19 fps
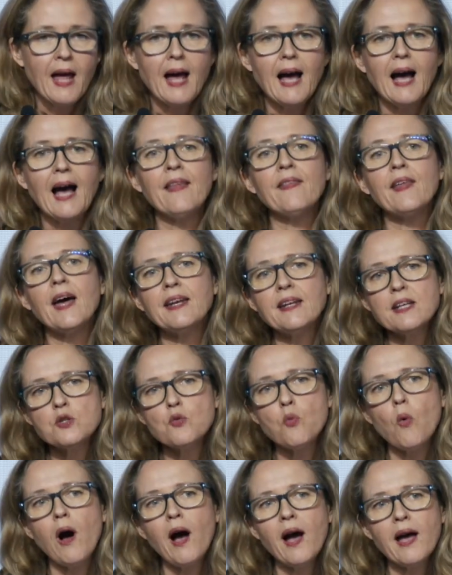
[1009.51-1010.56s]
And that is
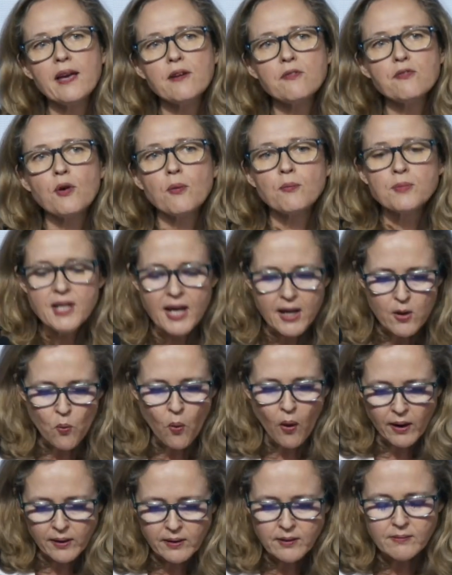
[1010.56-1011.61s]
why, from day
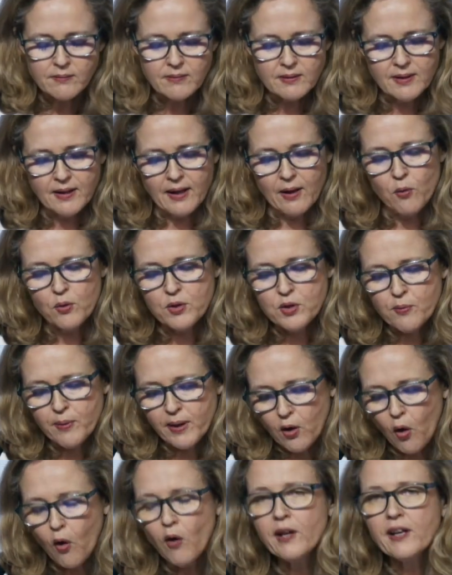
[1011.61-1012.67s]
one, I was
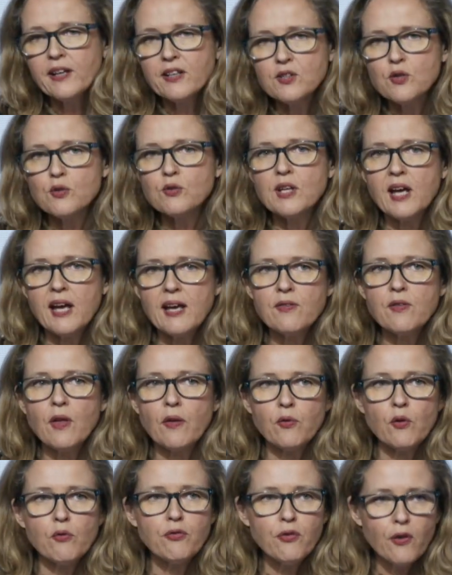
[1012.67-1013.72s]
recalling today that
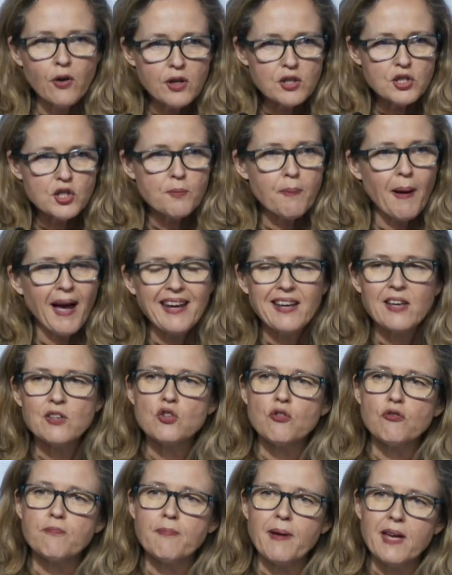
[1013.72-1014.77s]
the first package
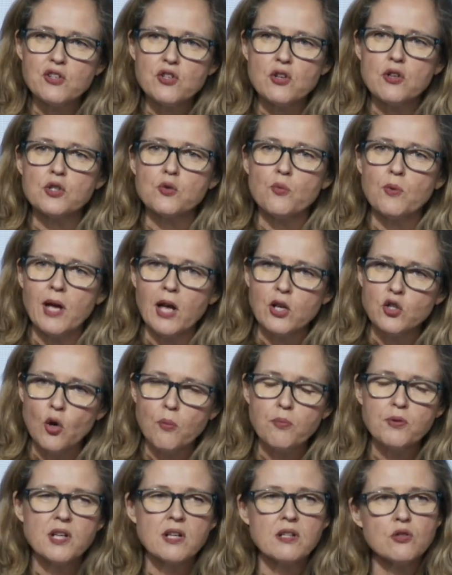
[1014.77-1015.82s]
of measures we
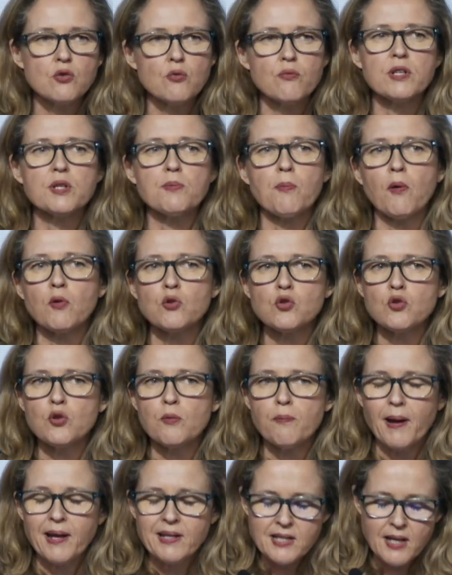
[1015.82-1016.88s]
adopted to respond to the
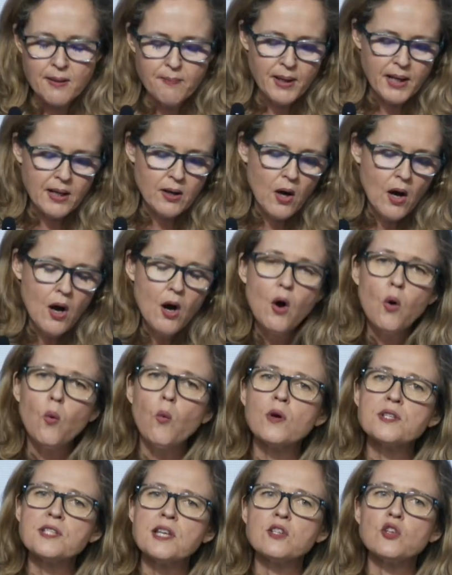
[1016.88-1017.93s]
pandemic
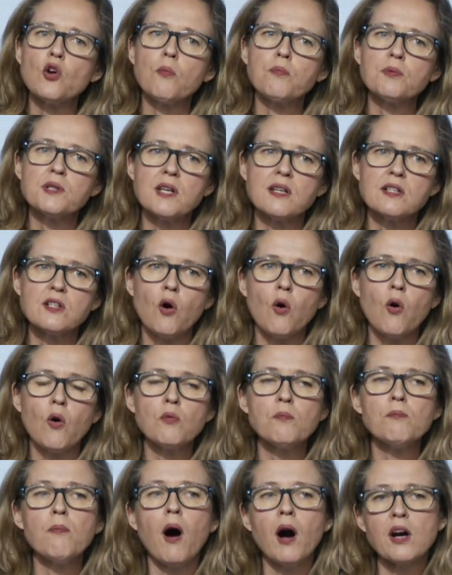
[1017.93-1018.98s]
was adopted
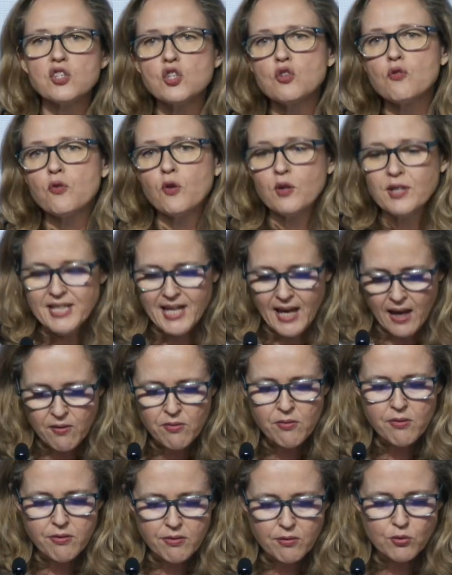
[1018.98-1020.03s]
on March the
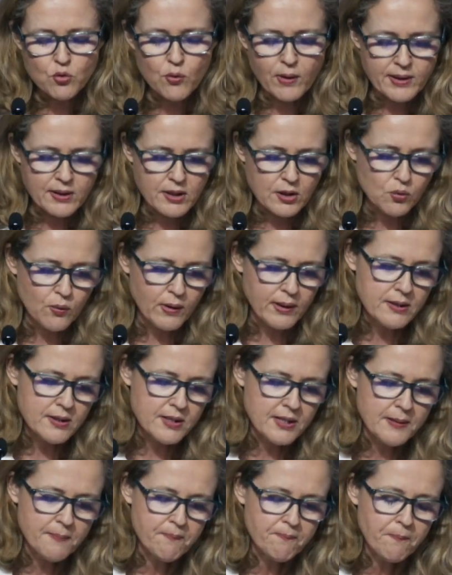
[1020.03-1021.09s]
10th,
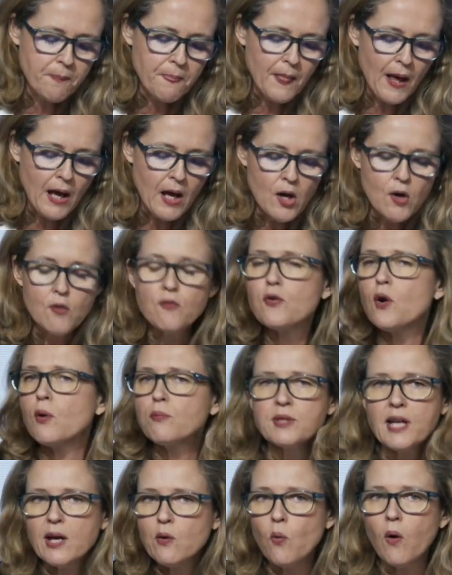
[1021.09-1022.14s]
2020. From
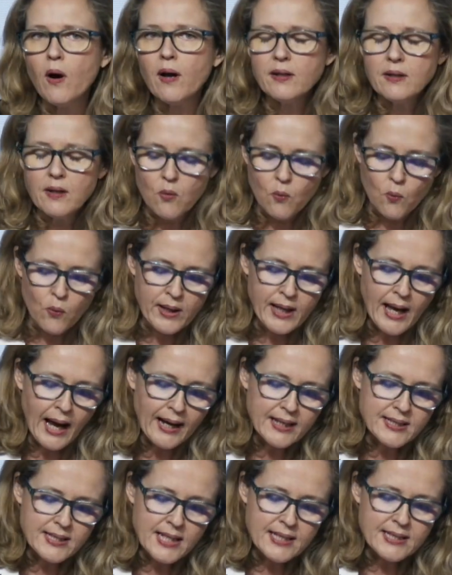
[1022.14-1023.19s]
day one, we
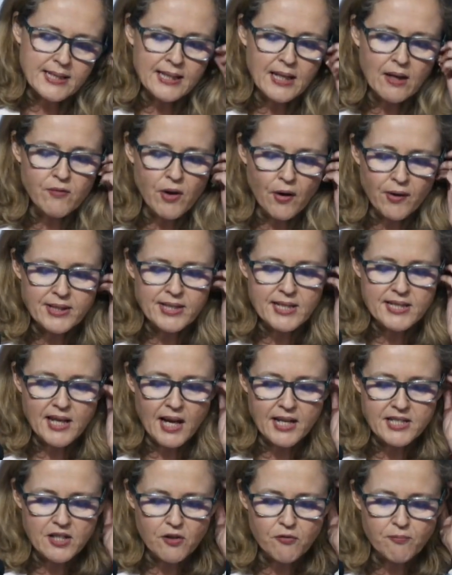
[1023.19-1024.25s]
acted in a very
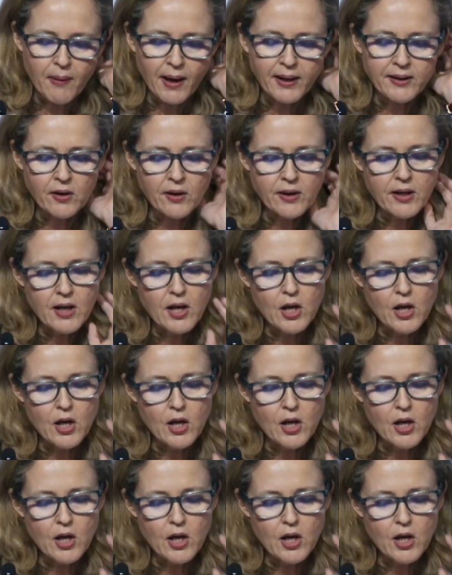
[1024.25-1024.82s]
decisive manner